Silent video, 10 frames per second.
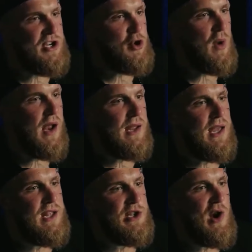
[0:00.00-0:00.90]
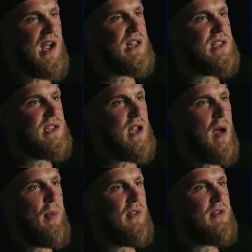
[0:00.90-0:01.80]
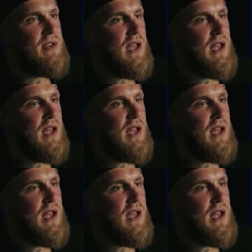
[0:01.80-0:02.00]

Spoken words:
training for the fight with Mike Tyson,